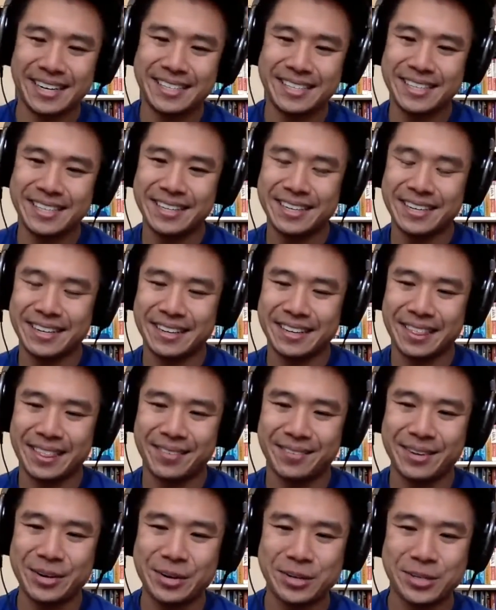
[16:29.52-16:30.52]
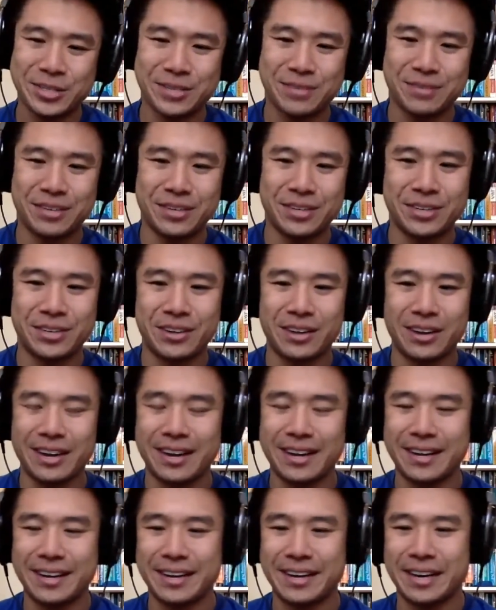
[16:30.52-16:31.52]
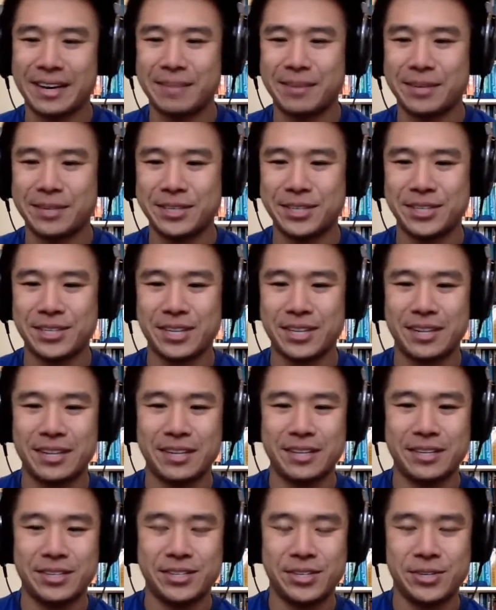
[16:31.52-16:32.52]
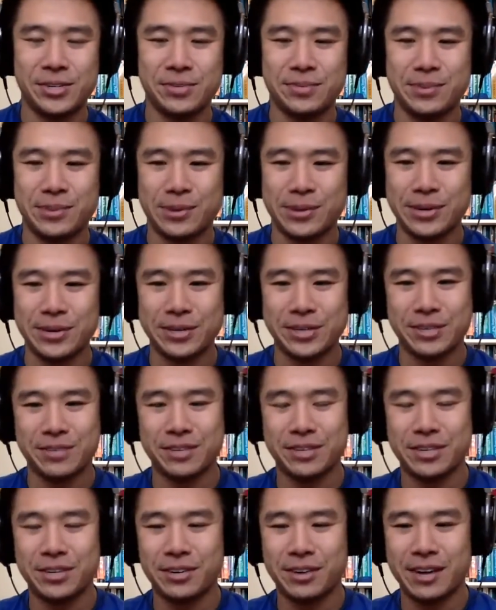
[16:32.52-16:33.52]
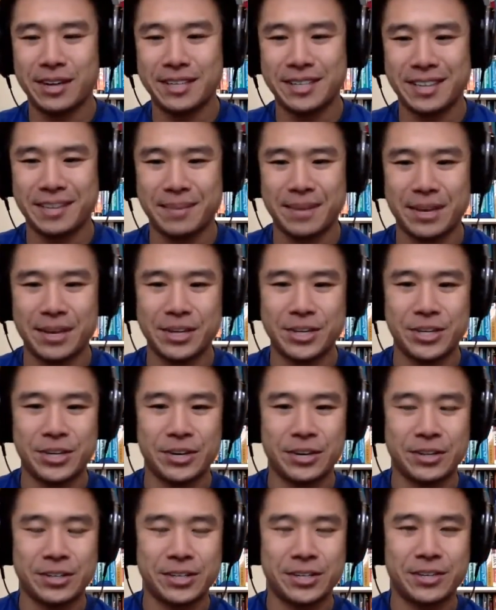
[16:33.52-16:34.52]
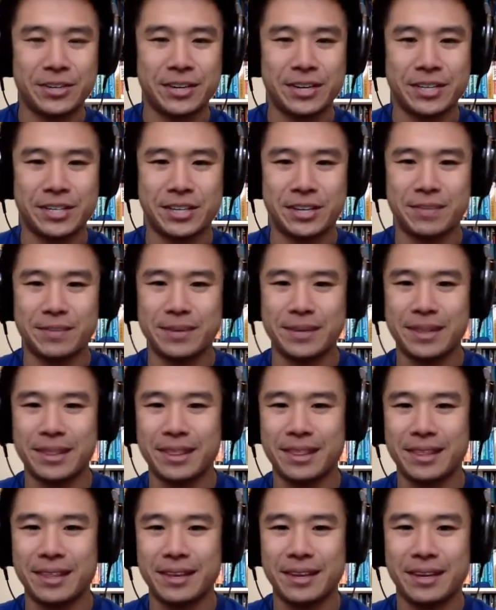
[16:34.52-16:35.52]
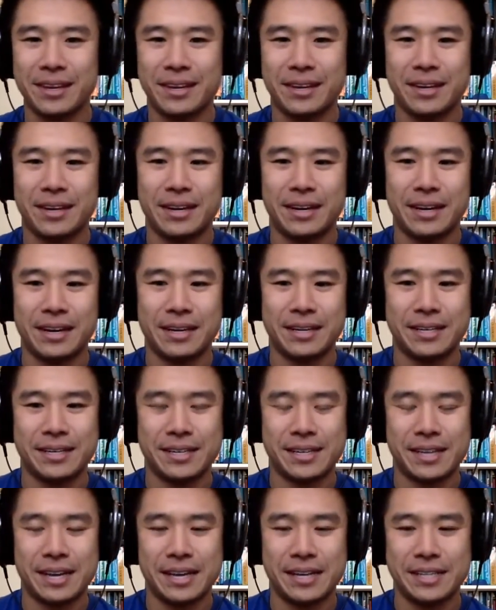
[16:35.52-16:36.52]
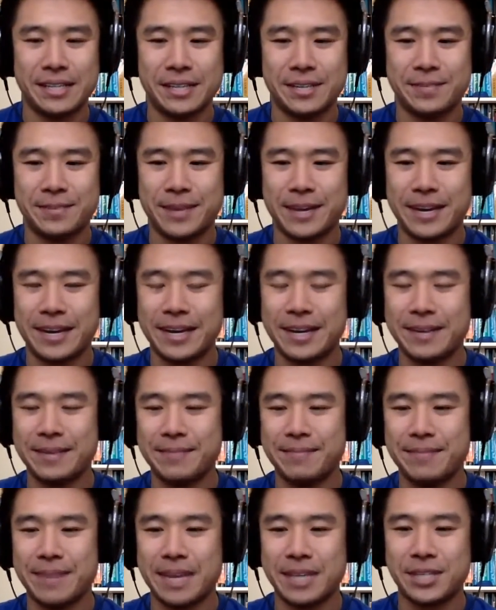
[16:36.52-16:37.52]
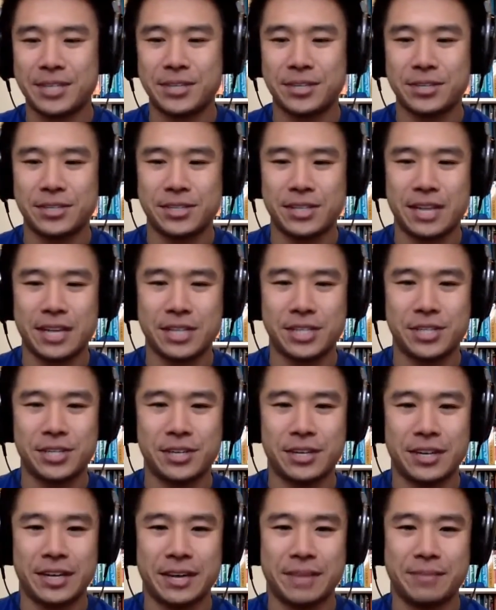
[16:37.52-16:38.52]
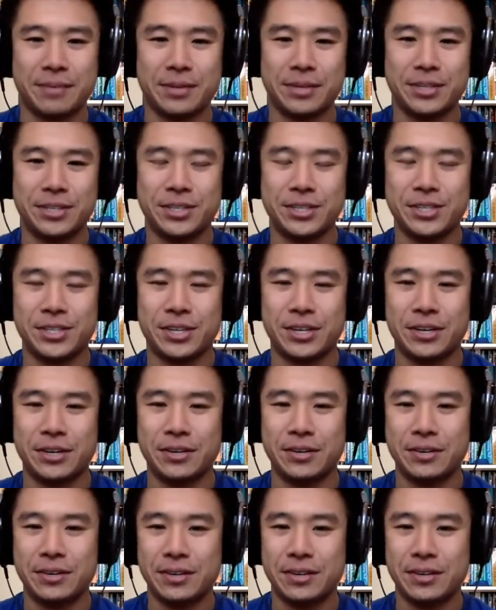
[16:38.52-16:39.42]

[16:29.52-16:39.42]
did 3 years of undergrad at Amherst, and then 2 more years of undergrad to get my engineering degree at Dartmouth, and I did my master's last year at Cambridge. So